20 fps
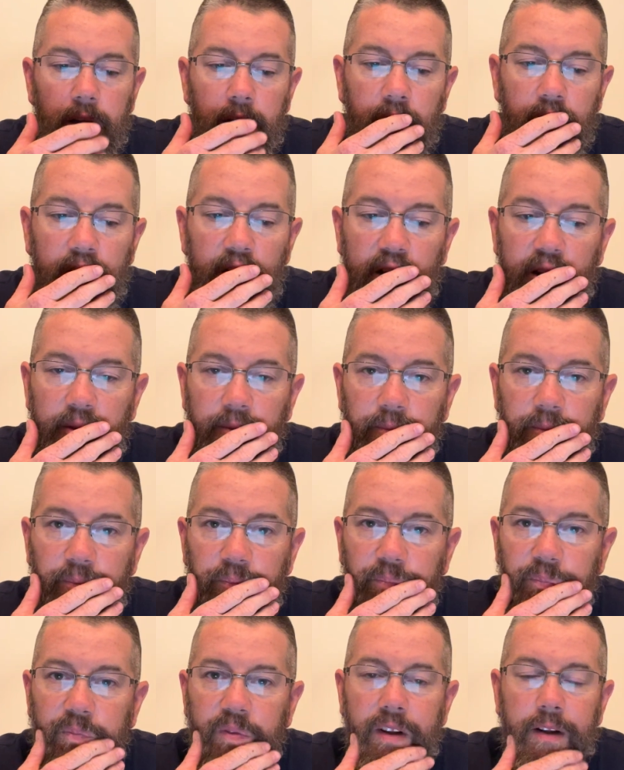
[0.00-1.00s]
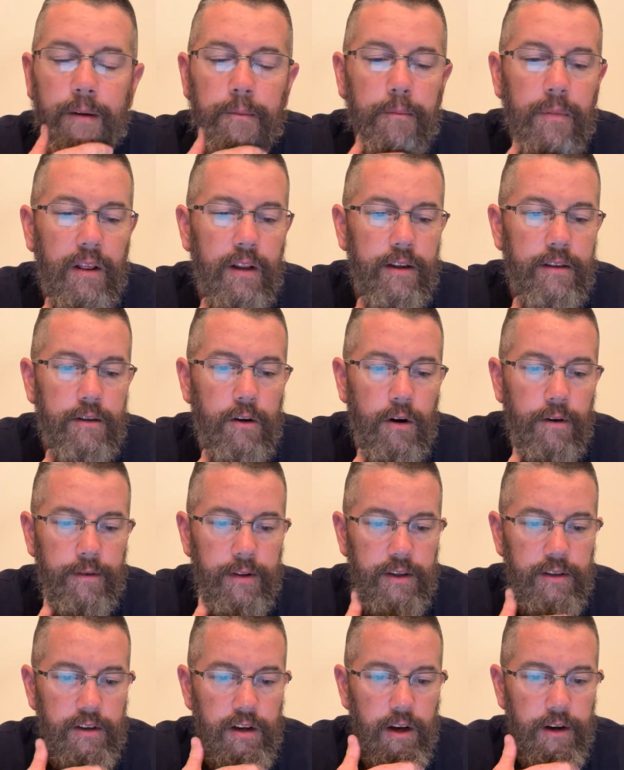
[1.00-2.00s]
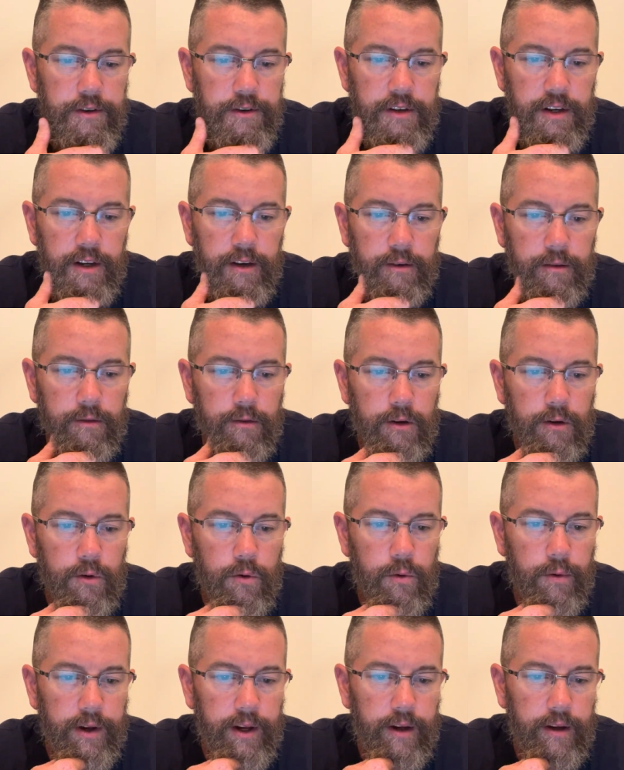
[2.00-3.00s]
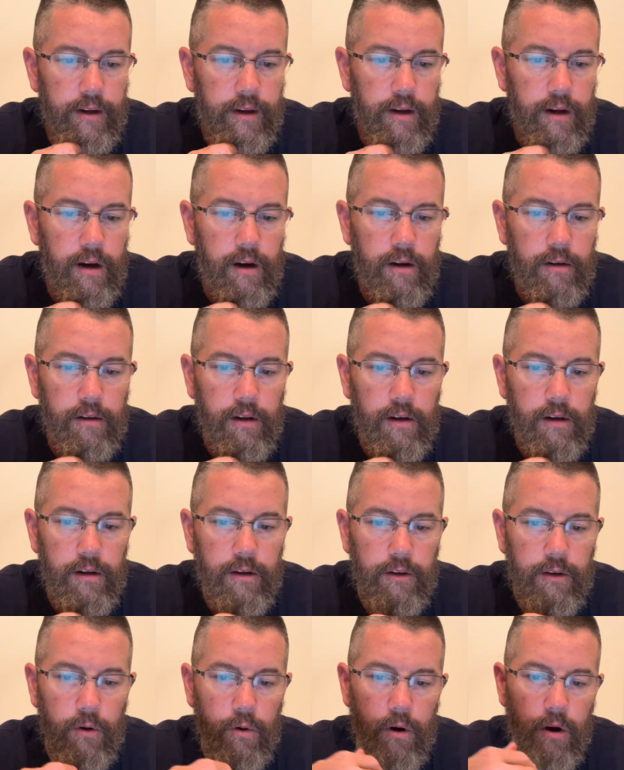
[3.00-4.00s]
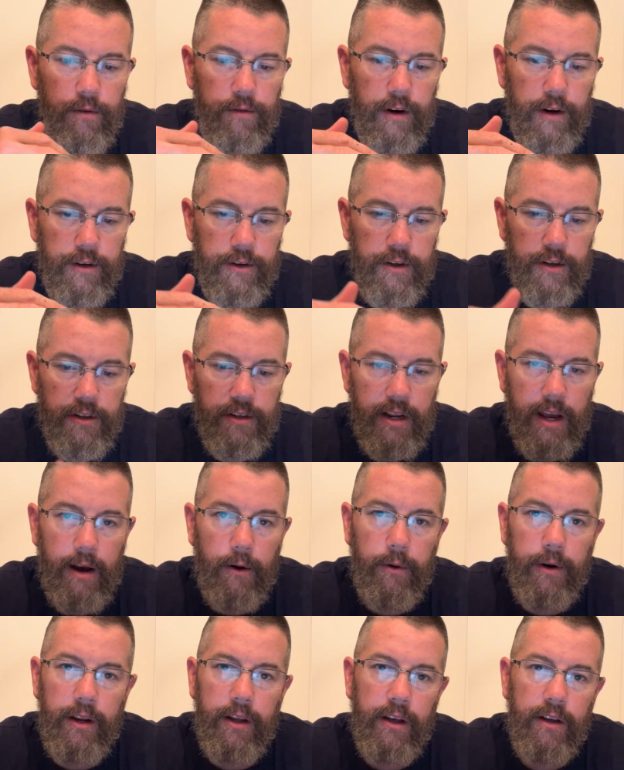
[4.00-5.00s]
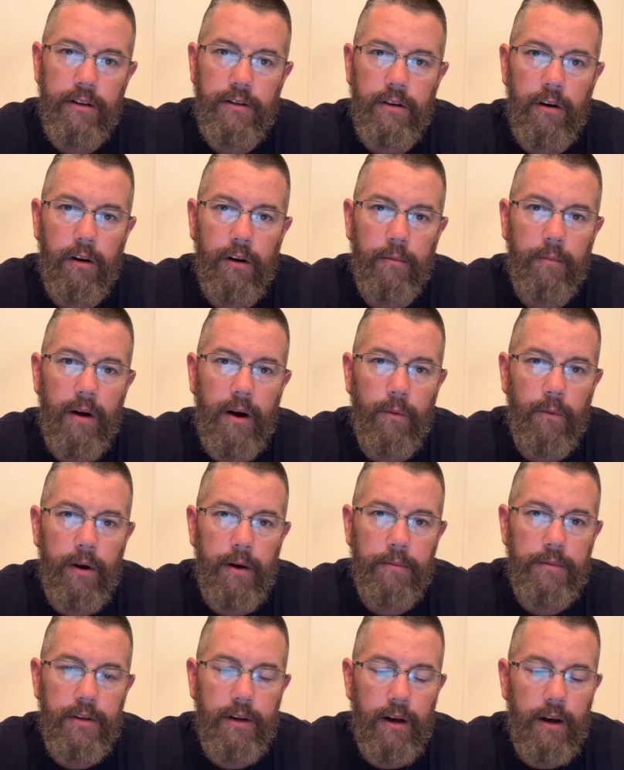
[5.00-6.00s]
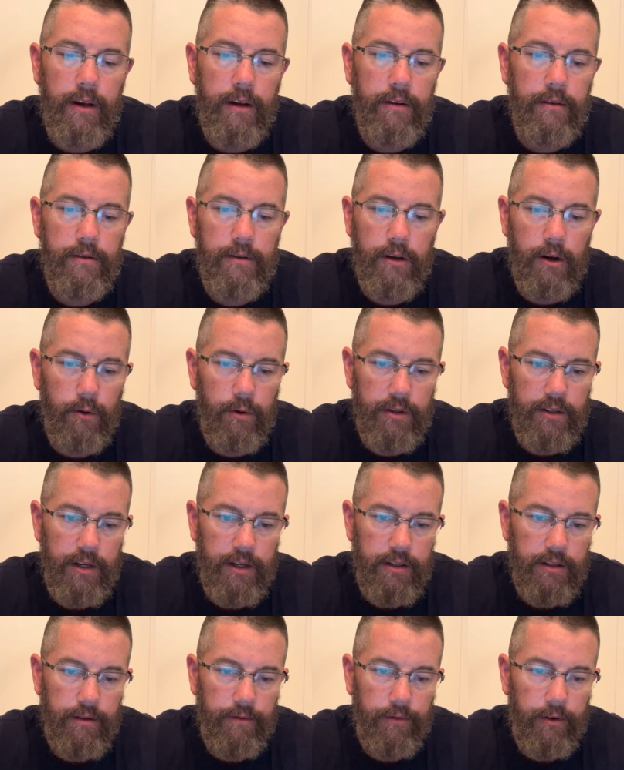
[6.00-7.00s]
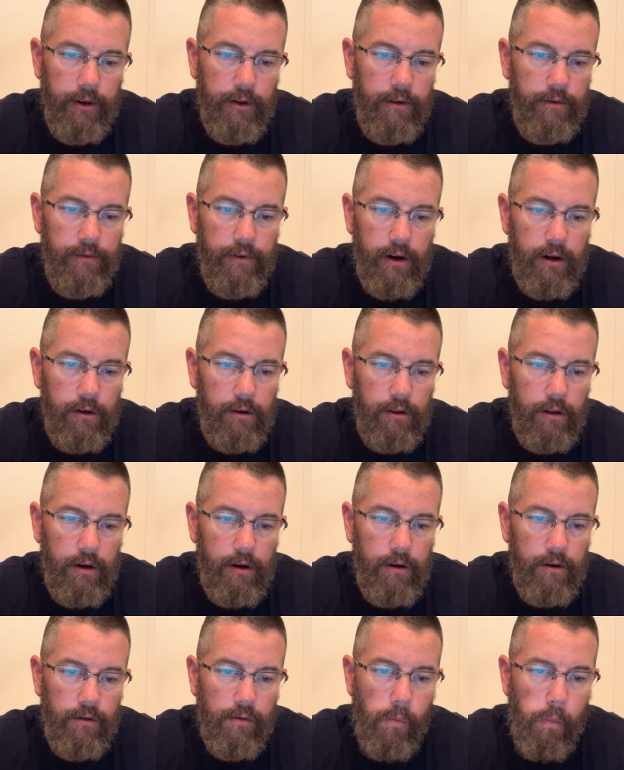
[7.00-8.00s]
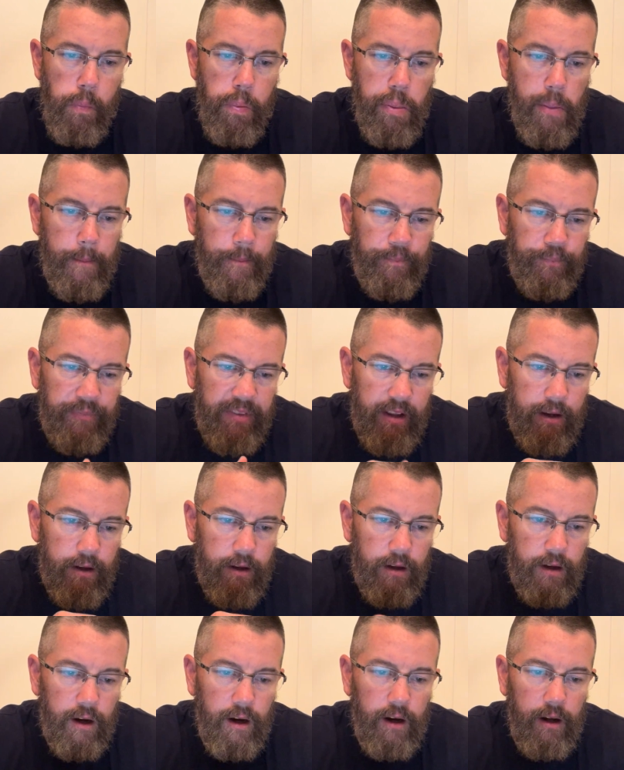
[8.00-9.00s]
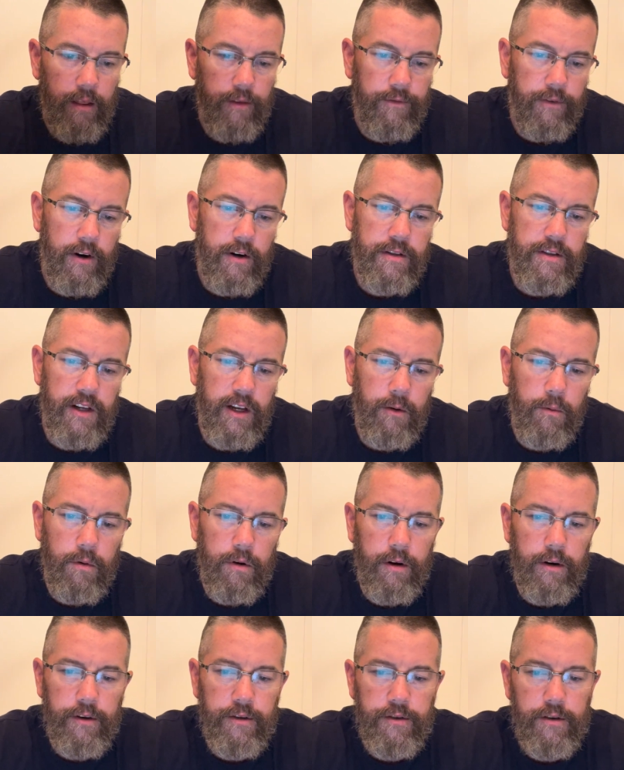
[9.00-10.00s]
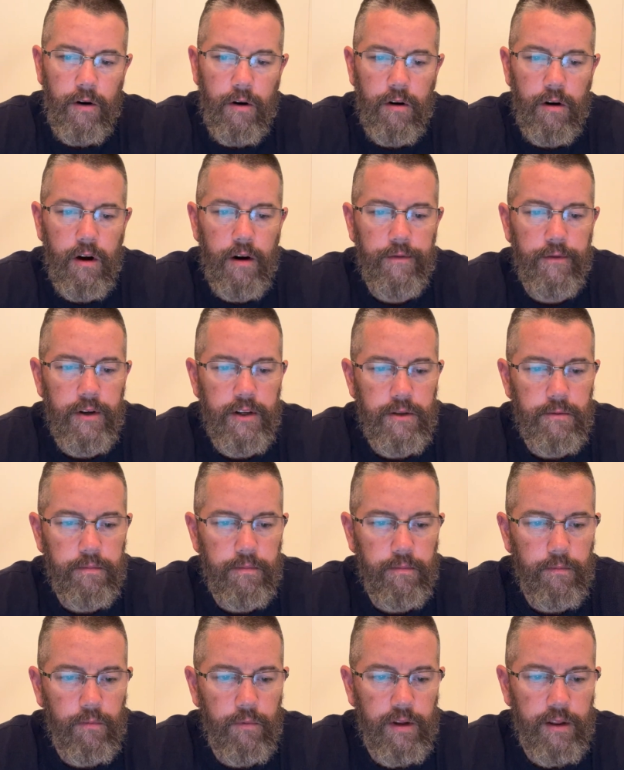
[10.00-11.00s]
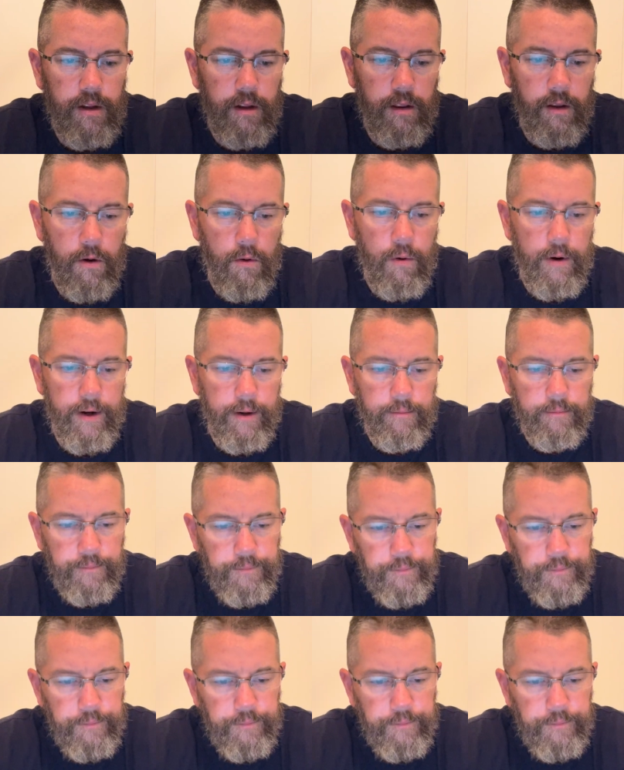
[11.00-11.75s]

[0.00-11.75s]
But let's go over this cut sheet real quick. I'm going to go over it just how it is on my website so it's easy for you to follow along. The first thing we're going to start off with the loin.